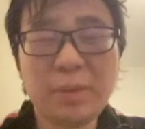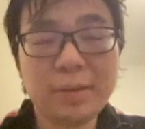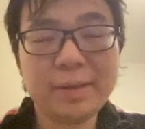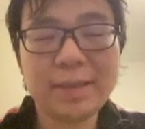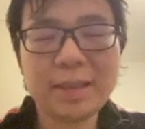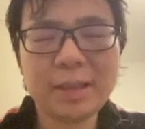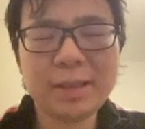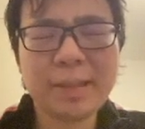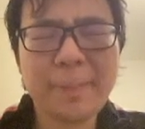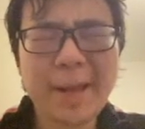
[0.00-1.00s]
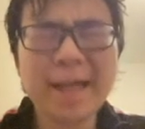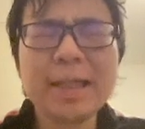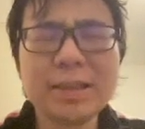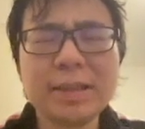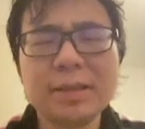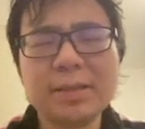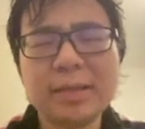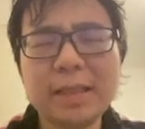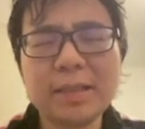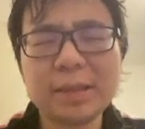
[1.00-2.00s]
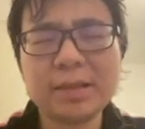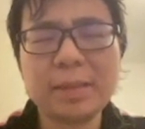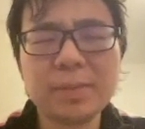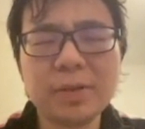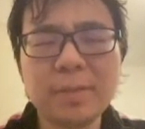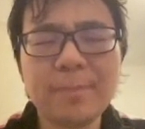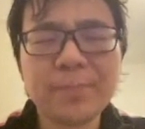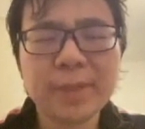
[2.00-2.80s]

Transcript: it's actually in the packages slash example, no,